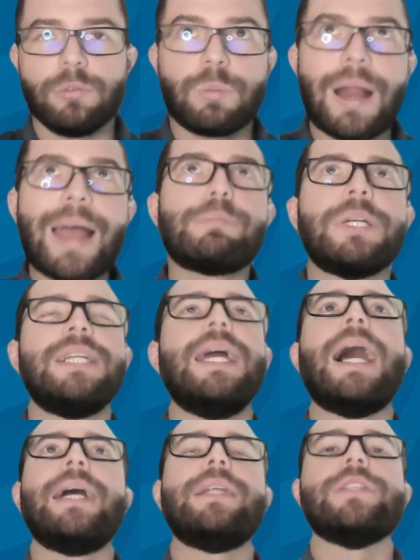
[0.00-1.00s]
rapid
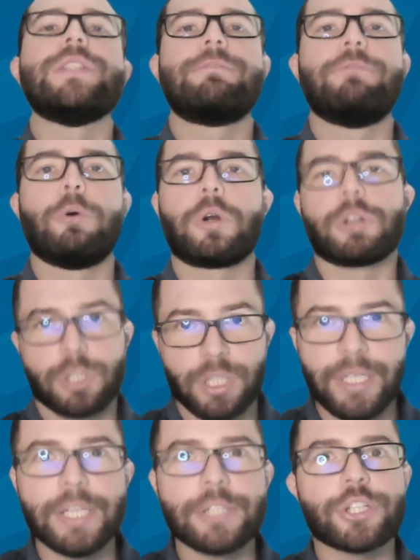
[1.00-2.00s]
guidance for
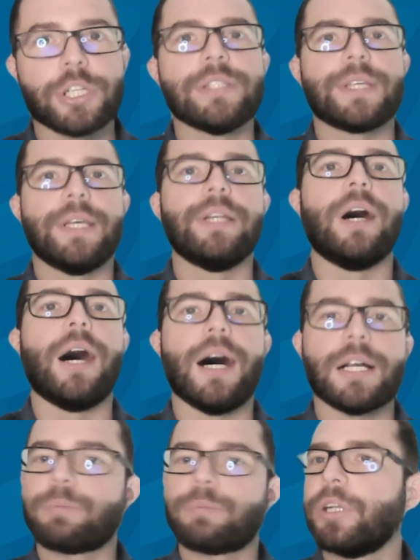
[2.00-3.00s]
clinicians in a
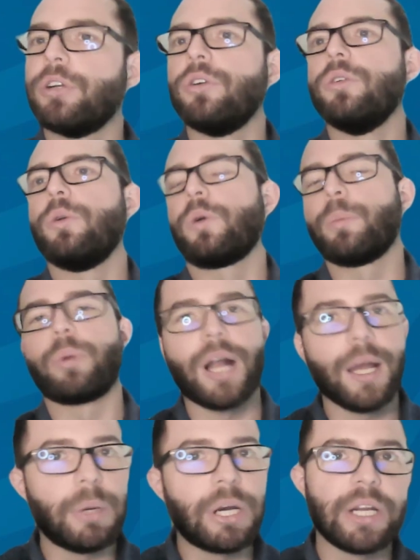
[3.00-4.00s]
hospital or
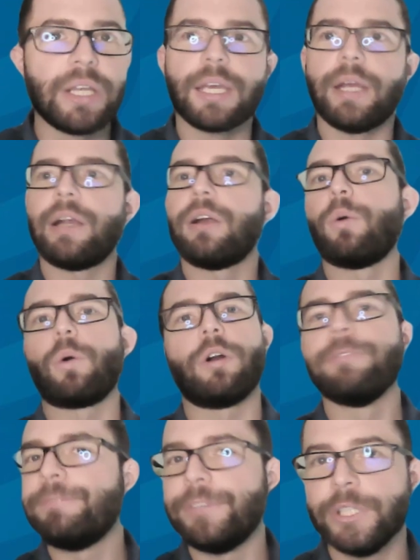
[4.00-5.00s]
primary care or
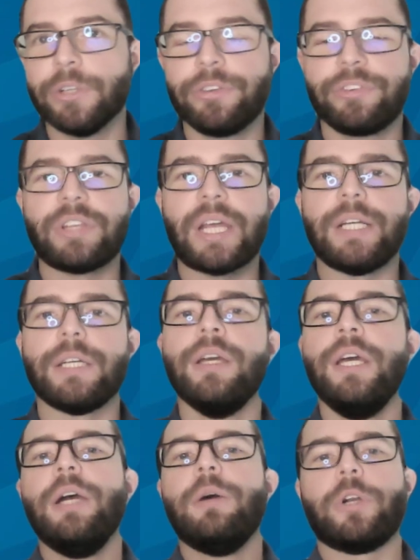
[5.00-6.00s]
a field setting
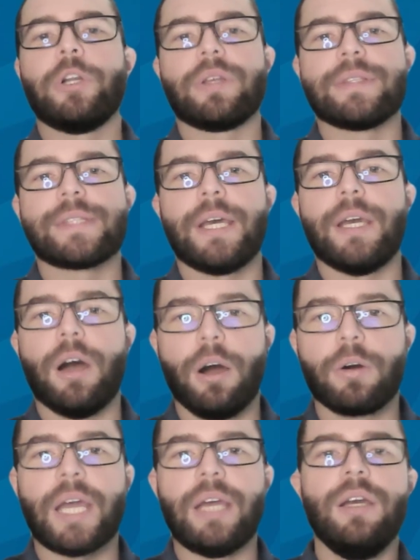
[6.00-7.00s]
where you can say,
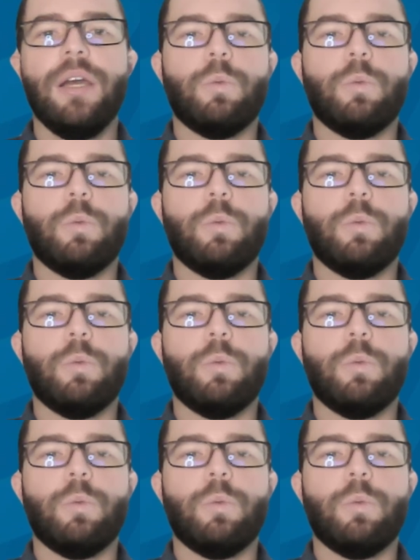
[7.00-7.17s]
okay,